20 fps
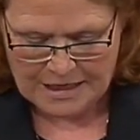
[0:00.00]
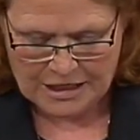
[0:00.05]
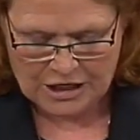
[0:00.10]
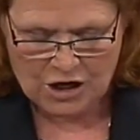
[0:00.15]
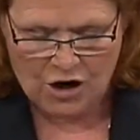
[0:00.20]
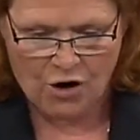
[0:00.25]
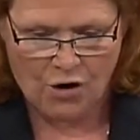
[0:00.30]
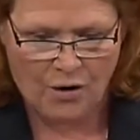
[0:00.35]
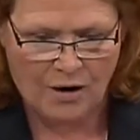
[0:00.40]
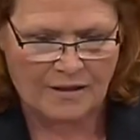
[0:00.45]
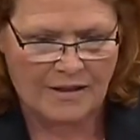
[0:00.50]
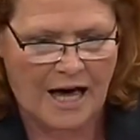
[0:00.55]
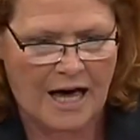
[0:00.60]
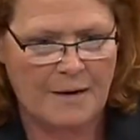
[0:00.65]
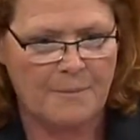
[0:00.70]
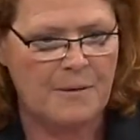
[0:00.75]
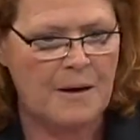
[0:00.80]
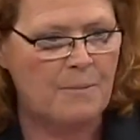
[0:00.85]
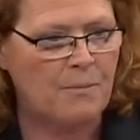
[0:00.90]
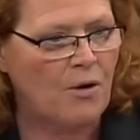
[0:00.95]
You know, a lot
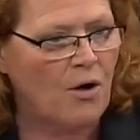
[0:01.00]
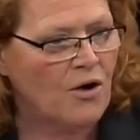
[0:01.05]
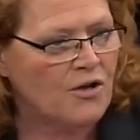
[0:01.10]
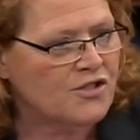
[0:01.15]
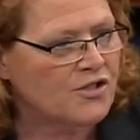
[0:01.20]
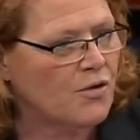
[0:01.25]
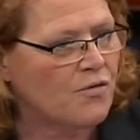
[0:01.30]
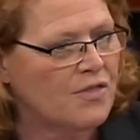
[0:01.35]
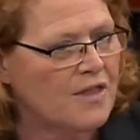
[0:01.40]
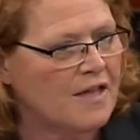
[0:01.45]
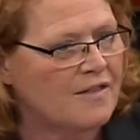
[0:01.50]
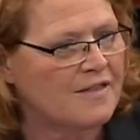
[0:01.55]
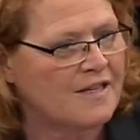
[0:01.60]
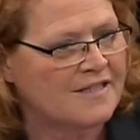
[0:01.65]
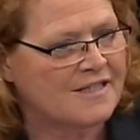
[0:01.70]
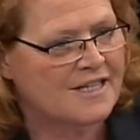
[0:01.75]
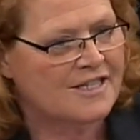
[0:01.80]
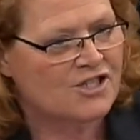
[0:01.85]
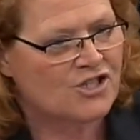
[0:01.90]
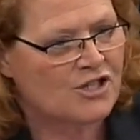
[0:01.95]
of people also think
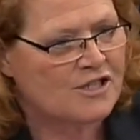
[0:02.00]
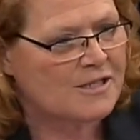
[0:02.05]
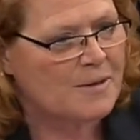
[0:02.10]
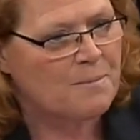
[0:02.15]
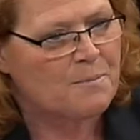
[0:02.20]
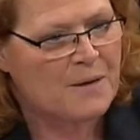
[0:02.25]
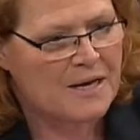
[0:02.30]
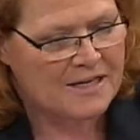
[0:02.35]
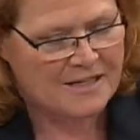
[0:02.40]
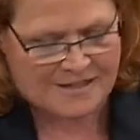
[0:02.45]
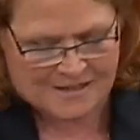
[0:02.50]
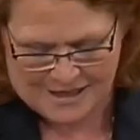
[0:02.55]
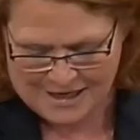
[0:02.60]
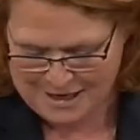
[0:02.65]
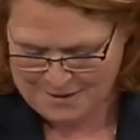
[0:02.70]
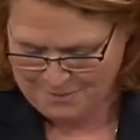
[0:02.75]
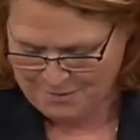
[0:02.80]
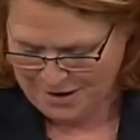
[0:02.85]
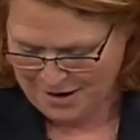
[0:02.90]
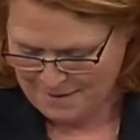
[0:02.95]
this is just a big
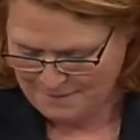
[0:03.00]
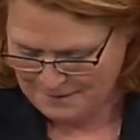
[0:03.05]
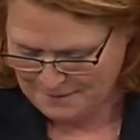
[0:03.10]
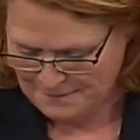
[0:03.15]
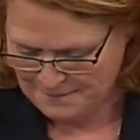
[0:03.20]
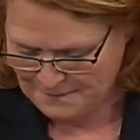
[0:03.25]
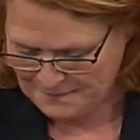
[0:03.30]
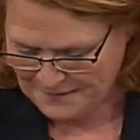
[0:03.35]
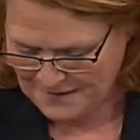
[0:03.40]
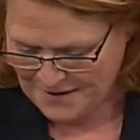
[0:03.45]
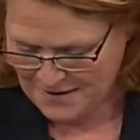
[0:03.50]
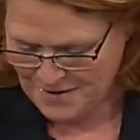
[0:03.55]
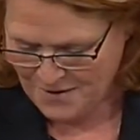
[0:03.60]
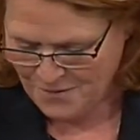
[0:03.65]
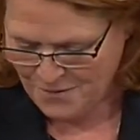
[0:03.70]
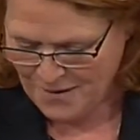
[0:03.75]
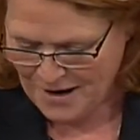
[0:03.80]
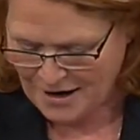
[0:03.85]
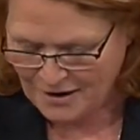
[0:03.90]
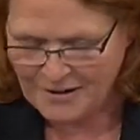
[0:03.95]
city problem.
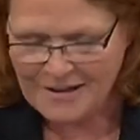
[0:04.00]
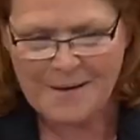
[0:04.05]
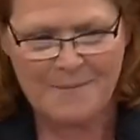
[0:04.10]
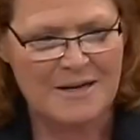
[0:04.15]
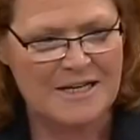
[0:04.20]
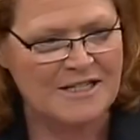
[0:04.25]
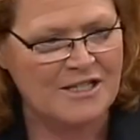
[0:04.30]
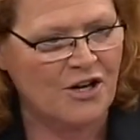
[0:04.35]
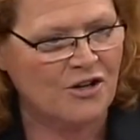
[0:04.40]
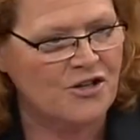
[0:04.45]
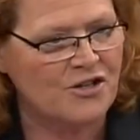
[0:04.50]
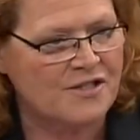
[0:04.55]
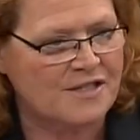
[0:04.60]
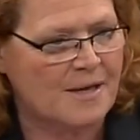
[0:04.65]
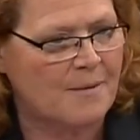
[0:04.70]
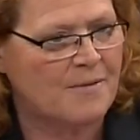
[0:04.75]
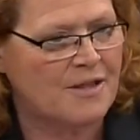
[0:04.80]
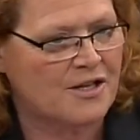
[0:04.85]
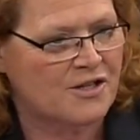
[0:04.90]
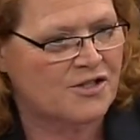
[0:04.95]
Well, let me tell you
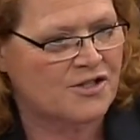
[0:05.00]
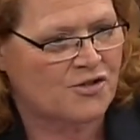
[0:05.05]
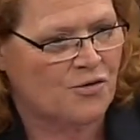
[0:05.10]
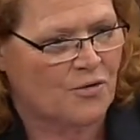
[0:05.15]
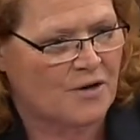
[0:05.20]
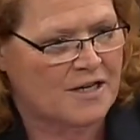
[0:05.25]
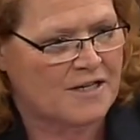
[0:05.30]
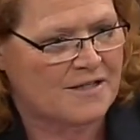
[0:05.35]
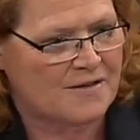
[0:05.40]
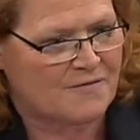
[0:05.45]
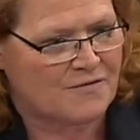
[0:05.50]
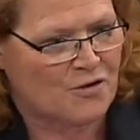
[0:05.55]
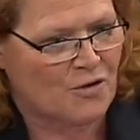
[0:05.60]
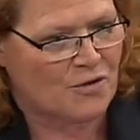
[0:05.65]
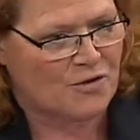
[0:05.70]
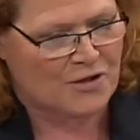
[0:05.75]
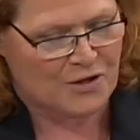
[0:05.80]
some of the stories of North